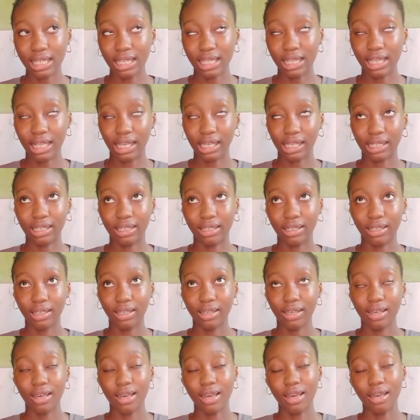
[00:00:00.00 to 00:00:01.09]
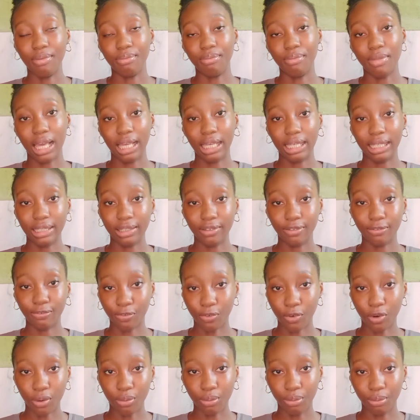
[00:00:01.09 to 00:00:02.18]
my
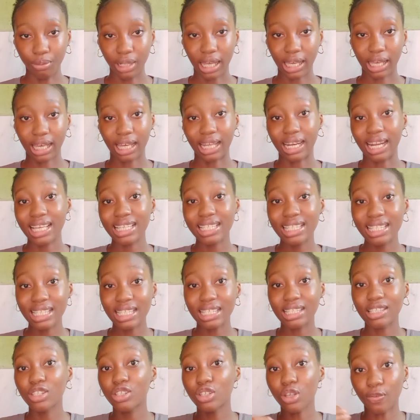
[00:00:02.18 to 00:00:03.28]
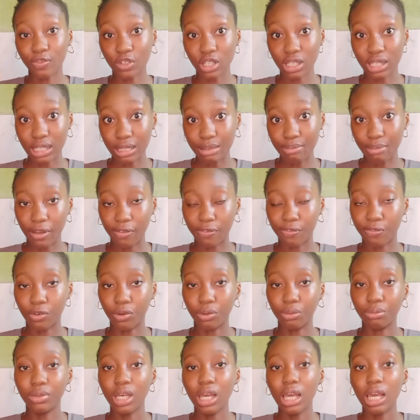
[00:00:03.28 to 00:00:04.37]
form? Like, can I see, since you have not seen my
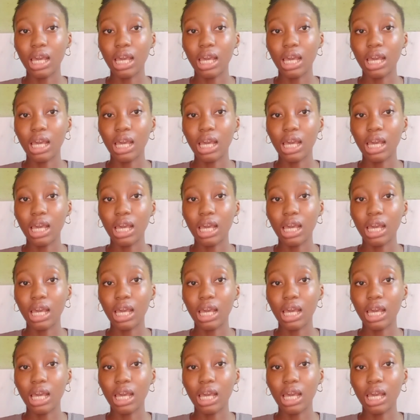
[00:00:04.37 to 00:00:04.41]
form?